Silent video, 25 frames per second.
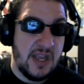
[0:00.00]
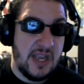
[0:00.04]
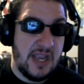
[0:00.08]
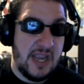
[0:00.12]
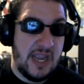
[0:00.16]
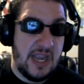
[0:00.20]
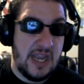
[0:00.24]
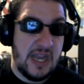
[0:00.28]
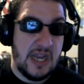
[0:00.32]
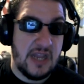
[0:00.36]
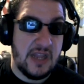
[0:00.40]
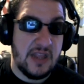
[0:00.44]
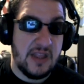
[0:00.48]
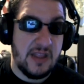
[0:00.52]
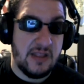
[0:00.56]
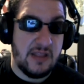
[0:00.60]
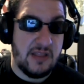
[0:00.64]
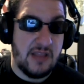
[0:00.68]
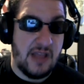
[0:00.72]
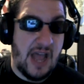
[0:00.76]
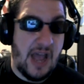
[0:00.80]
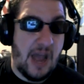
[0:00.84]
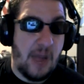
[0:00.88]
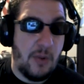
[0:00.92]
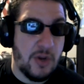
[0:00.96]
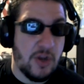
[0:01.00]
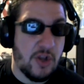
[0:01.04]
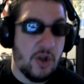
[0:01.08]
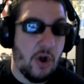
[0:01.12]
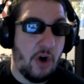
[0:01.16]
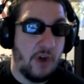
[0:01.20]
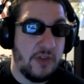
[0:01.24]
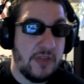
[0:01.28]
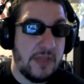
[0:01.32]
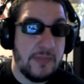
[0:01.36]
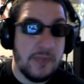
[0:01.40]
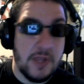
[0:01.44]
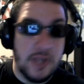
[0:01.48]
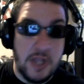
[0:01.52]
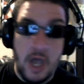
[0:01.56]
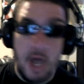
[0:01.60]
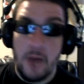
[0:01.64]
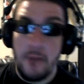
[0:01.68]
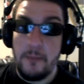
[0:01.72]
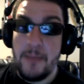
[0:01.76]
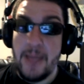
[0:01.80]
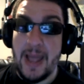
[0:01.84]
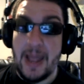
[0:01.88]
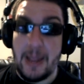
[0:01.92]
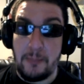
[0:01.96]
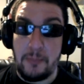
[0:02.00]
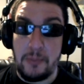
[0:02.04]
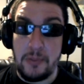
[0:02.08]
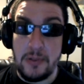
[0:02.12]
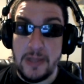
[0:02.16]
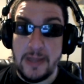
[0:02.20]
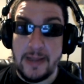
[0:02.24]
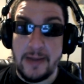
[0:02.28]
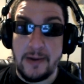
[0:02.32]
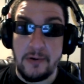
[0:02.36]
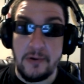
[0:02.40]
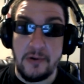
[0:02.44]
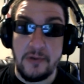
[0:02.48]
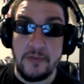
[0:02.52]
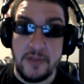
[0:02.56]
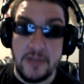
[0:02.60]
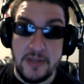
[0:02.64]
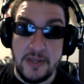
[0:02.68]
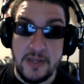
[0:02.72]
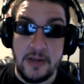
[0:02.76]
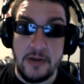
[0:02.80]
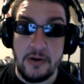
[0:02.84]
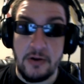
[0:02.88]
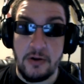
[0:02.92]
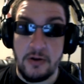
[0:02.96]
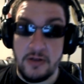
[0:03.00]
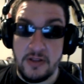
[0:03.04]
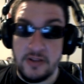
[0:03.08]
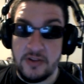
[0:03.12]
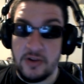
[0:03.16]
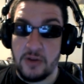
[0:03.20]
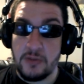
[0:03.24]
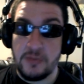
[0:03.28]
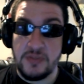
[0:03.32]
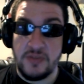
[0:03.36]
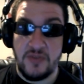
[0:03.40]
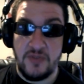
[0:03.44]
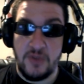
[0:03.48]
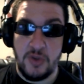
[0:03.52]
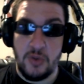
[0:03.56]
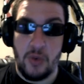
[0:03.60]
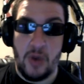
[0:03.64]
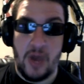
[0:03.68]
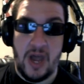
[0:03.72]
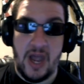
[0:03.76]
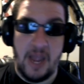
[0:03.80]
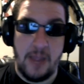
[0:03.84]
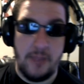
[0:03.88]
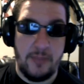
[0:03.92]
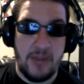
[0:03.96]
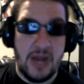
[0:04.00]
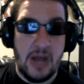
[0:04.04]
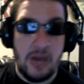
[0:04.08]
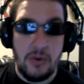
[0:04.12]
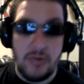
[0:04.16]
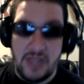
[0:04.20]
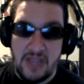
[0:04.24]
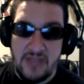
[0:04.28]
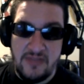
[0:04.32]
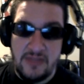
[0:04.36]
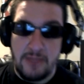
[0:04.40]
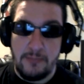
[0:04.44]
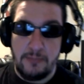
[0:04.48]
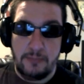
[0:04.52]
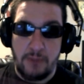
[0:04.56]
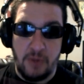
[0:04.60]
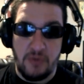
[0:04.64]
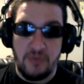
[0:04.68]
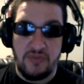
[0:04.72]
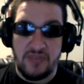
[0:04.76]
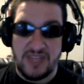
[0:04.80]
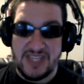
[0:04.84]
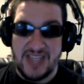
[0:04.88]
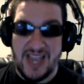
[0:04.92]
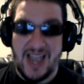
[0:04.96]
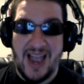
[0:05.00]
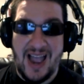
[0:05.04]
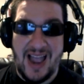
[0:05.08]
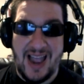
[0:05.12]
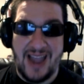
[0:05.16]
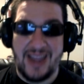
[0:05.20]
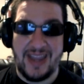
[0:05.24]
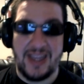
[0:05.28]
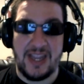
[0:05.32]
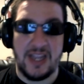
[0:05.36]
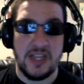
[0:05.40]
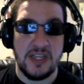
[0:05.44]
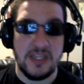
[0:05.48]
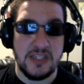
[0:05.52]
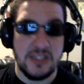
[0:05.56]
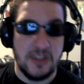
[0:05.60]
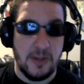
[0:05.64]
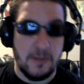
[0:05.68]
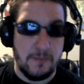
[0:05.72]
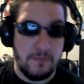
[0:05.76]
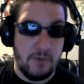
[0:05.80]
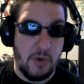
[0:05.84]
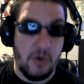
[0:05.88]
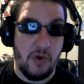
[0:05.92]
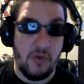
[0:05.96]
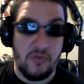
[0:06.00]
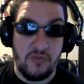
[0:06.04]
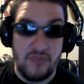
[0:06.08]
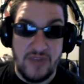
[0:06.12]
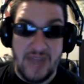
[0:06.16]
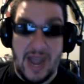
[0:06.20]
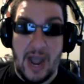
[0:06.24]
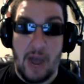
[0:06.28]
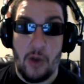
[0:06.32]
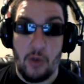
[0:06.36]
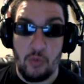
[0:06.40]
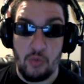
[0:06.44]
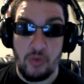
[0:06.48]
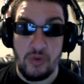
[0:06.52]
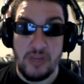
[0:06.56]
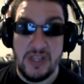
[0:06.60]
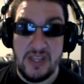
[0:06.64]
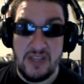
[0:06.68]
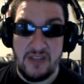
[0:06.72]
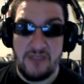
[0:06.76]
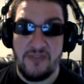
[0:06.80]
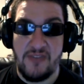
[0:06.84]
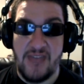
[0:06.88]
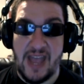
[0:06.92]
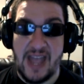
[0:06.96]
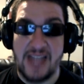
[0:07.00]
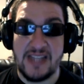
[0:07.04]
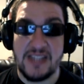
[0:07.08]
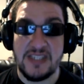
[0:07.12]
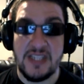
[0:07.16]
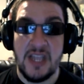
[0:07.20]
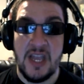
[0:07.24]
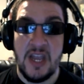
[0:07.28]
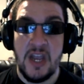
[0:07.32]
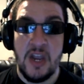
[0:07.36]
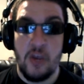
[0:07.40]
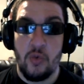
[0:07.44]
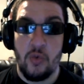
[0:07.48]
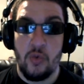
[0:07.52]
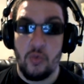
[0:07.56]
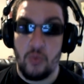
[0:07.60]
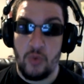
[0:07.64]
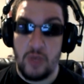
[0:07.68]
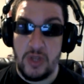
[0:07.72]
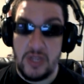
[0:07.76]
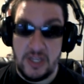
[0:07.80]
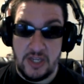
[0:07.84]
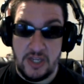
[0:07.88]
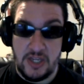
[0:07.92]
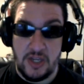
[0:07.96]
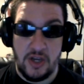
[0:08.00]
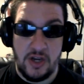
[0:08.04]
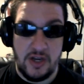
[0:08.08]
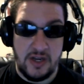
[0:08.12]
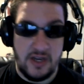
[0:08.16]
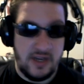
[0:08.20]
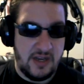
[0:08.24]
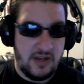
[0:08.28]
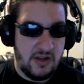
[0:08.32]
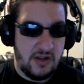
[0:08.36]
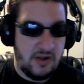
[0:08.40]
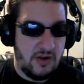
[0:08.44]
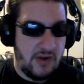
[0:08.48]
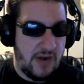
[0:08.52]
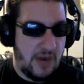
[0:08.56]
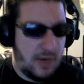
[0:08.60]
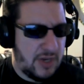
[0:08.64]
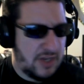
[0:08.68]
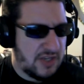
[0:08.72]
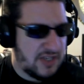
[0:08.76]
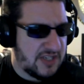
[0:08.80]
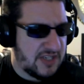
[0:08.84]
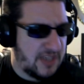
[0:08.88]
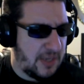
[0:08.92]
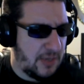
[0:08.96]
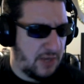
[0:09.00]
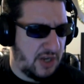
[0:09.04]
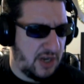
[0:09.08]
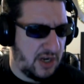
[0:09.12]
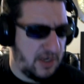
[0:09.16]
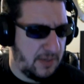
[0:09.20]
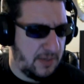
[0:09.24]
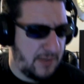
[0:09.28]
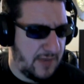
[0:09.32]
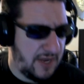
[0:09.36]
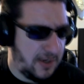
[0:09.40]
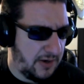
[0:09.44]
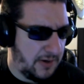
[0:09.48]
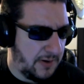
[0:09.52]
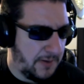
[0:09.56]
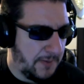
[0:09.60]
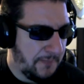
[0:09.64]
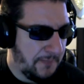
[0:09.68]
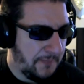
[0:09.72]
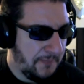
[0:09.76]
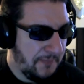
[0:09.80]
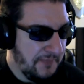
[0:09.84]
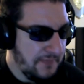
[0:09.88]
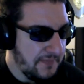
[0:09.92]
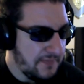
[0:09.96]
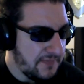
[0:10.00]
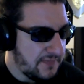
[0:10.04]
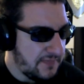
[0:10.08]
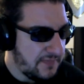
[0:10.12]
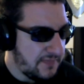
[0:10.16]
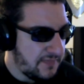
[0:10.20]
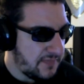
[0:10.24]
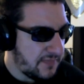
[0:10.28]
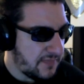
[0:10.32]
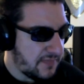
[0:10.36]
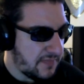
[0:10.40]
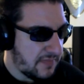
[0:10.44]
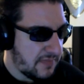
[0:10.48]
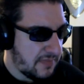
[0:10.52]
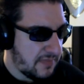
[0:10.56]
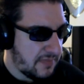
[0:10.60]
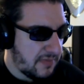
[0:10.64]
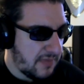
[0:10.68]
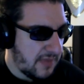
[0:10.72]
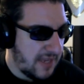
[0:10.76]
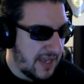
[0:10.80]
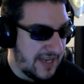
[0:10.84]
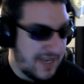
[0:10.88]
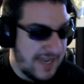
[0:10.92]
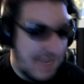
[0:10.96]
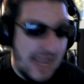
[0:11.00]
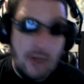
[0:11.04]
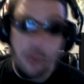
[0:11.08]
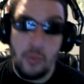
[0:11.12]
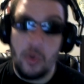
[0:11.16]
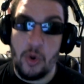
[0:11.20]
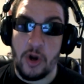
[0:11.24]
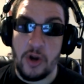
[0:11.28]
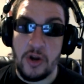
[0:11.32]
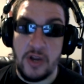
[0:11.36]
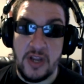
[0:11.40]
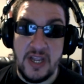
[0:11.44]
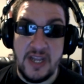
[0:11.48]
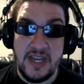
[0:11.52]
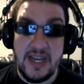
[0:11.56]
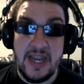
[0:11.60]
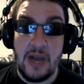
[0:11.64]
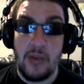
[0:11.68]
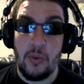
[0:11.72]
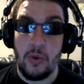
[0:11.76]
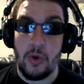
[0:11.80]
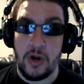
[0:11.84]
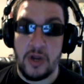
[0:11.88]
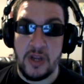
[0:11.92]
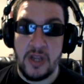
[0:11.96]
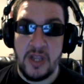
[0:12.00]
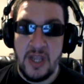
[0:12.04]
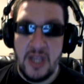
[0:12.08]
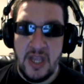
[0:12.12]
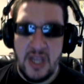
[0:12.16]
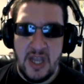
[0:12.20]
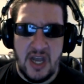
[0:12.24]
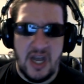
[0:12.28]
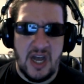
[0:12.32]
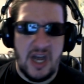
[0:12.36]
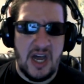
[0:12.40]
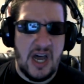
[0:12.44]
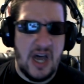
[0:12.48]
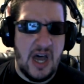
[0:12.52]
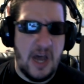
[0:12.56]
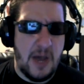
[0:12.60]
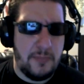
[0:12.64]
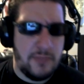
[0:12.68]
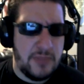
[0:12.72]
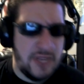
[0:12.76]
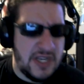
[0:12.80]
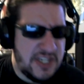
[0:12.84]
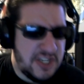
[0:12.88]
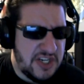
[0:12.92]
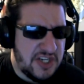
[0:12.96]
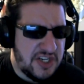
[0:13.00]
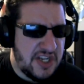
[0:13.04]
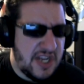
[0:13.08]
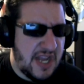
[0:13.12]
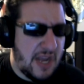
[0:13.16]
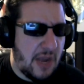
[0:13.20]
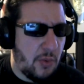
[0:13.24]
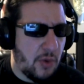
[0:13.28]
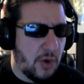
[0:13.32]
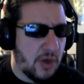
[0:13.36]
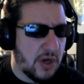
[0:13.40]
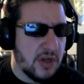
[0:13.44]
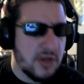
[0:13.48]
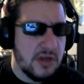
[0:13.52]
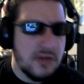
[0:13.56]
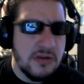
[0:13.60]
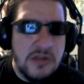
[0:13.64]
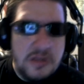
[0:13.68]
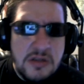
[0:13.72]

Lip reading: and I would call them the comeback player of the year in terms of UI, but I'll give them both a tie because they're both now really fast, really good. All right, what else can we talk about here? Network. PlayStation Network,